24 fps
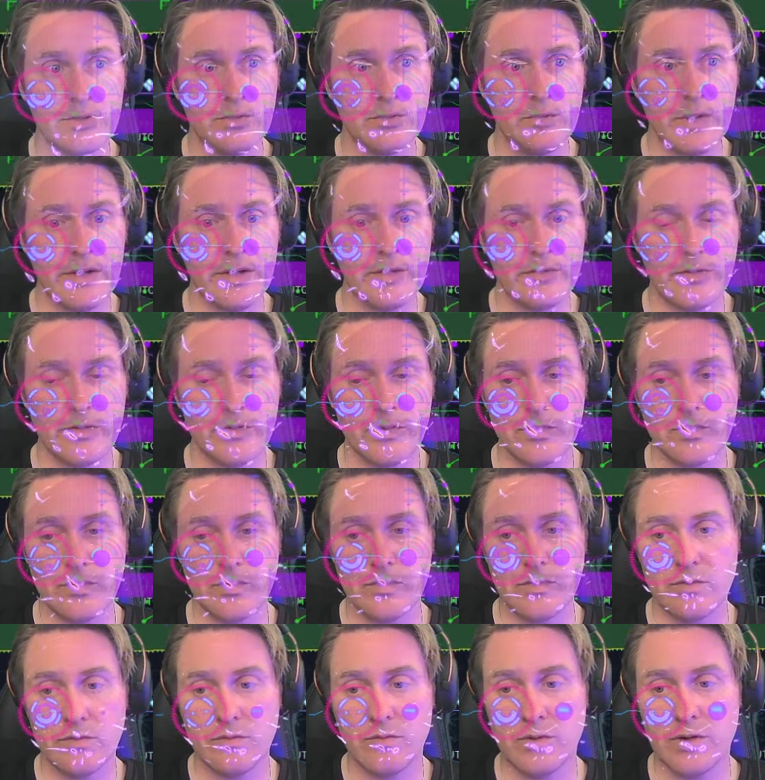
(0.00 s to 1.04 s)
would wait for
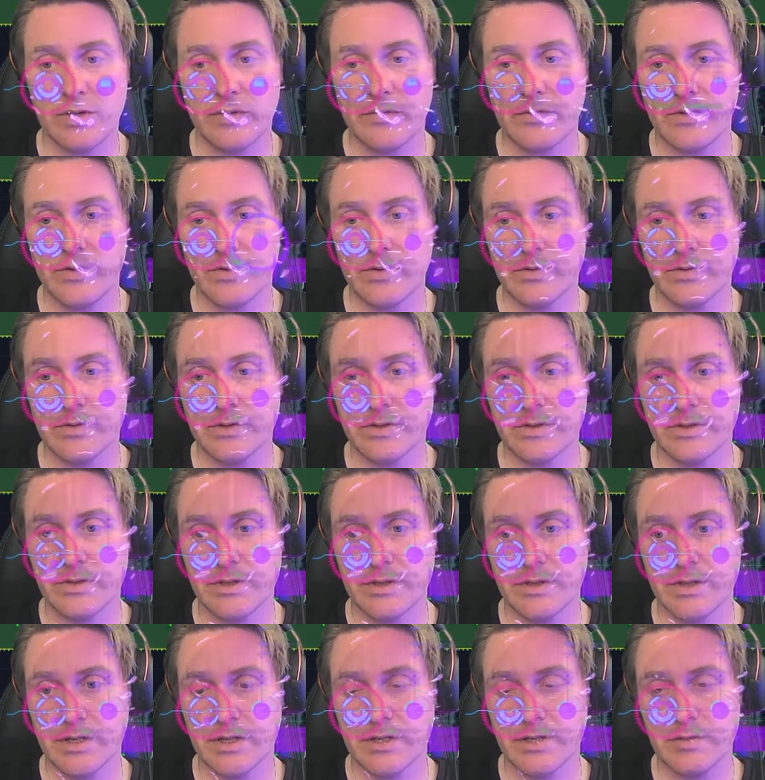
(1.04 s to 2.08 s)
one of those
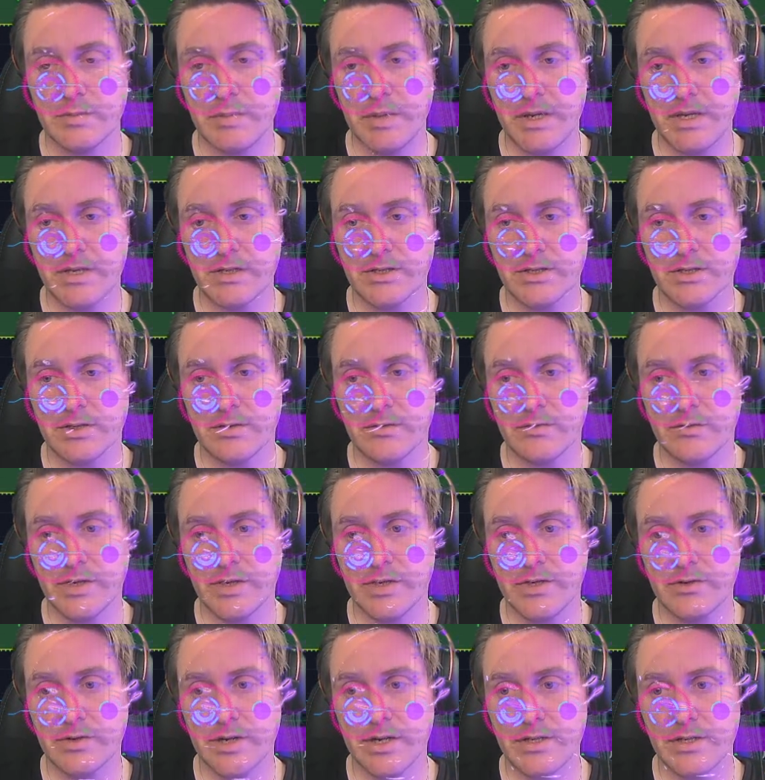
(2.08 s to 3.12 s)
expansion,
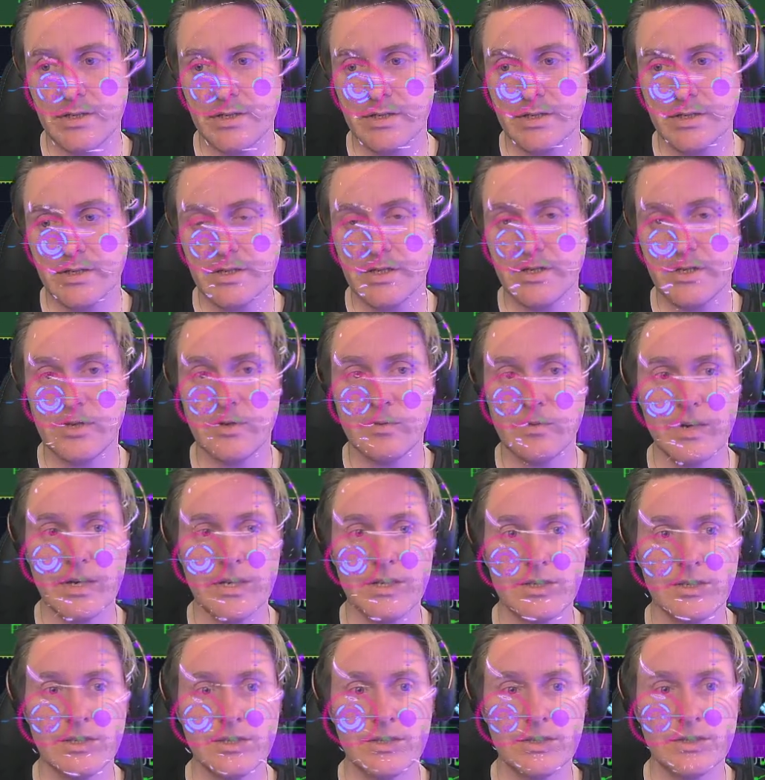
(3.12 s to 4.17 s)
retrace,
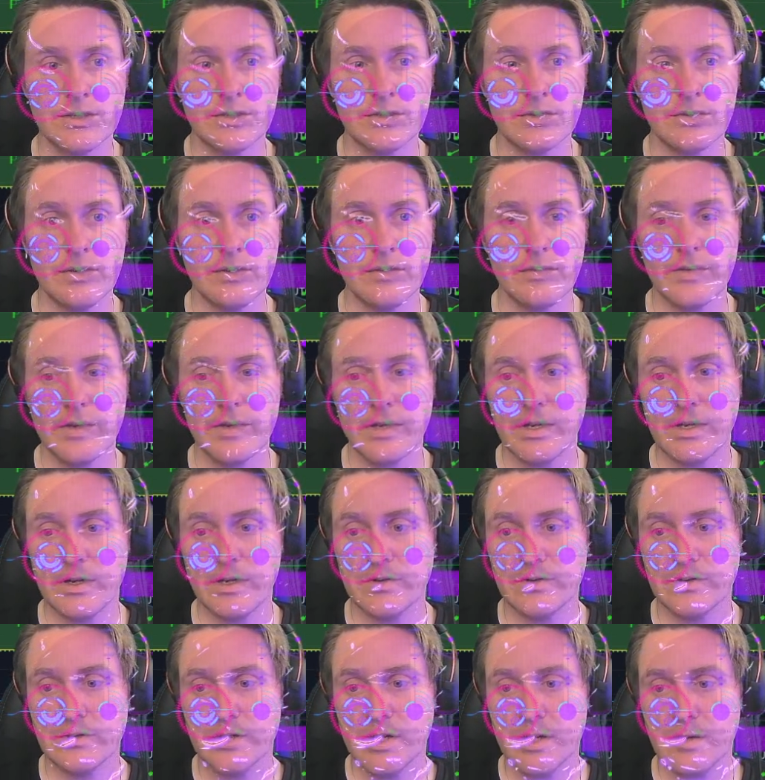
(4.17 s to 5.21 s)
continuation. So if it
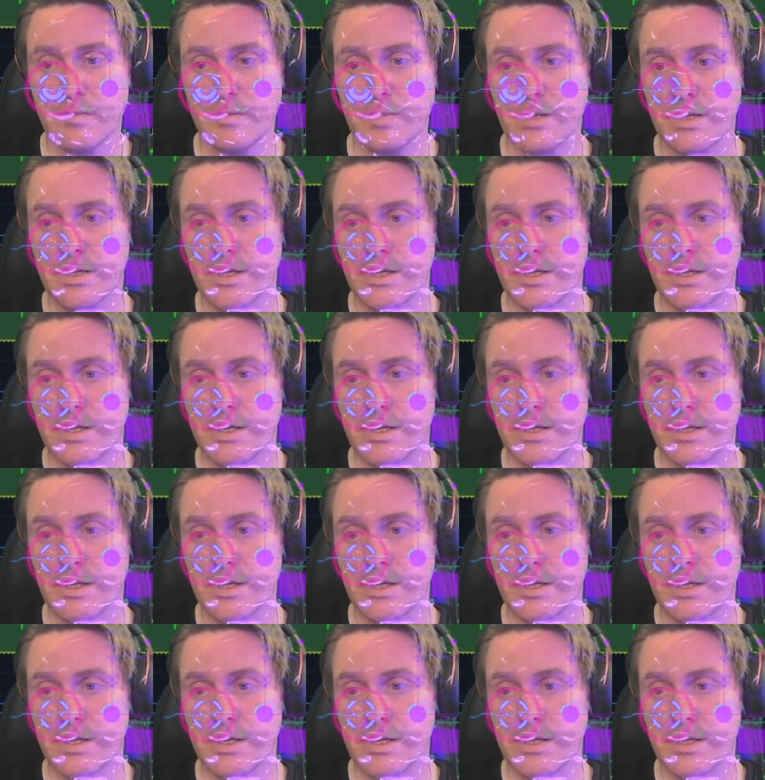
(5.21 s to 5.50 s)
goes up,